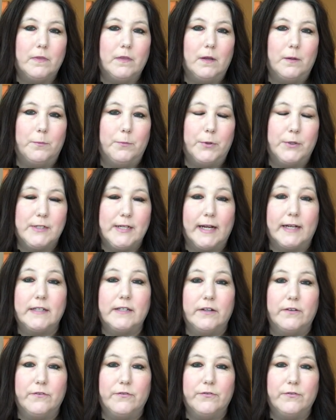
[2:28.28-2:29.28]
the
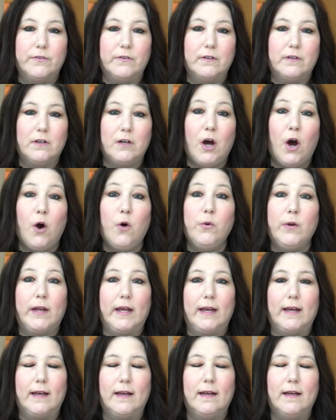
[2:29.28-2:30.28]
protective
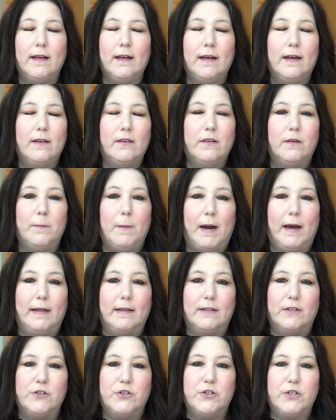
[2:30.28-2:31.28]
coating, the
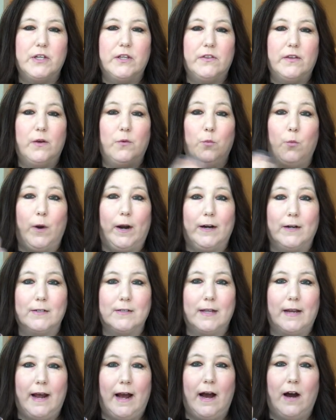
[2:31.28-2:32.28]
myelin sheath, and
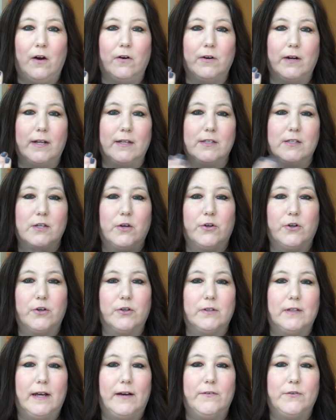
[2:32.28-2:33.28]
wears it out. And so
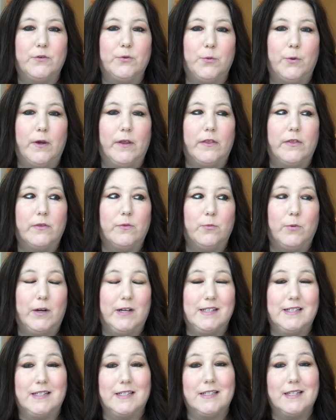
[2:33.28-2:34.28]
you're left with
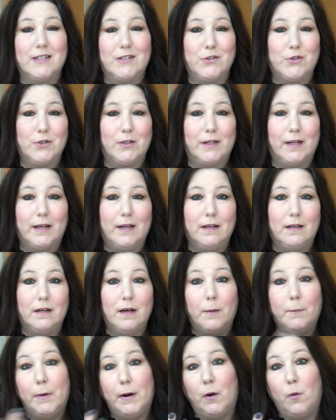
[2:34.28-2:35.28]
what is essentially
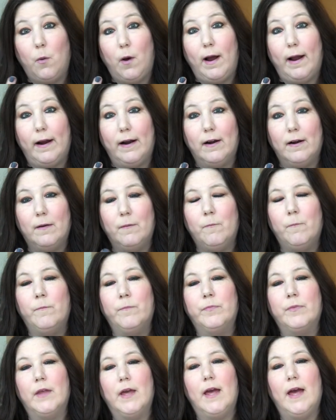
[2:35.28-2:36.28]
a bare wire.
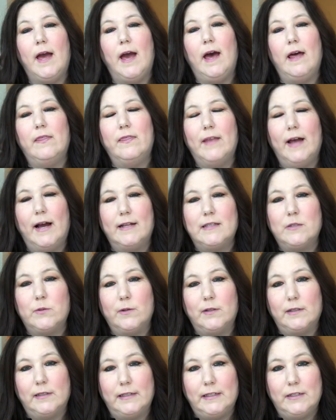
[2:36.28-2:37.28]
And that's
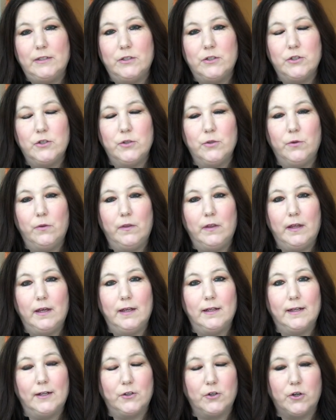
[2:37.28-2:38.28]
what leads to the
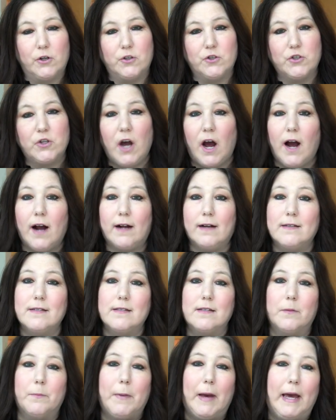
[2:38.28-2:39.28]
electrical shocks,
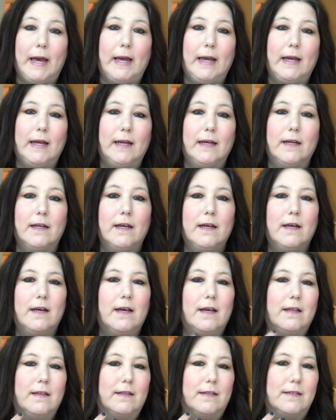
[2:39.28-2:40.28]
the pain,
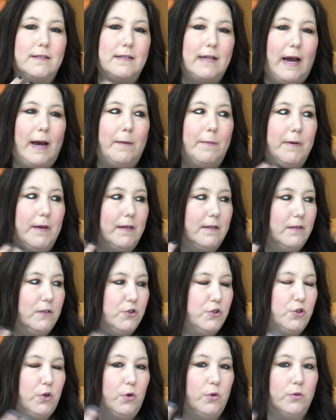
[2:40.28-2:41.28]
the stabbing,
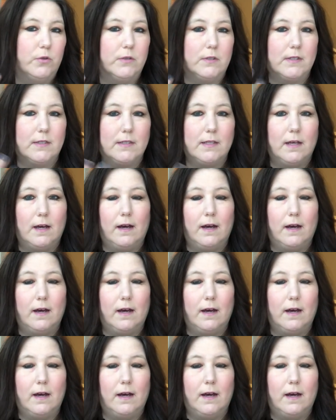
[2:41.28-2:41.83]
the jolts,